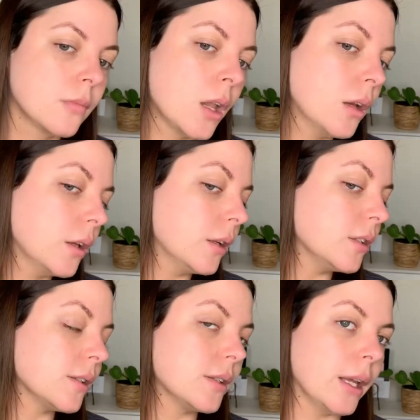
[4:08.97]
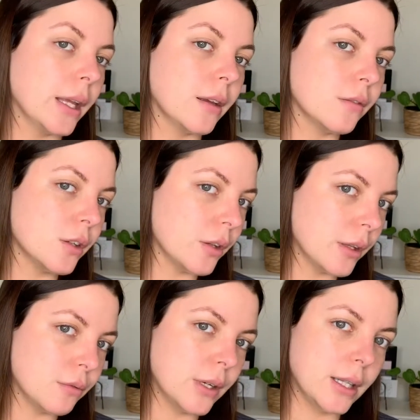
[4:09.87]
You can just see it gives you a
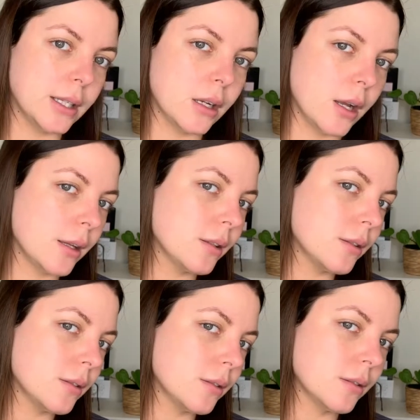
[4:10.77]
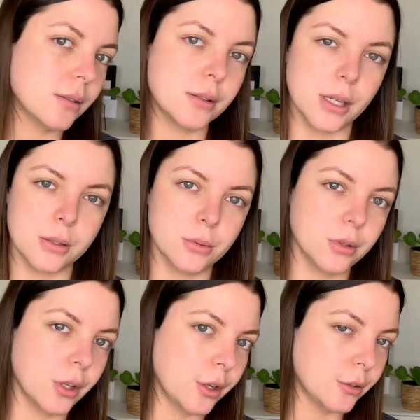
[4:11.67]
really nice subtle
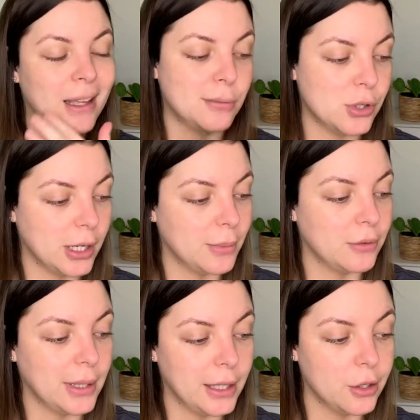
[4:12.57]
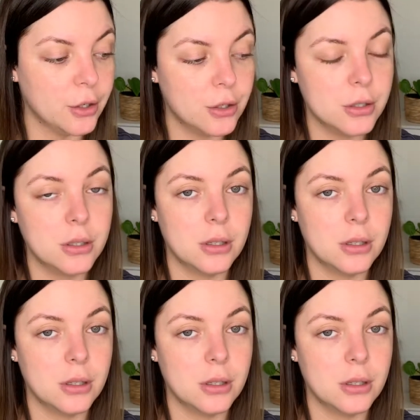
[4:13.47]
glow. I'm trying to be really good.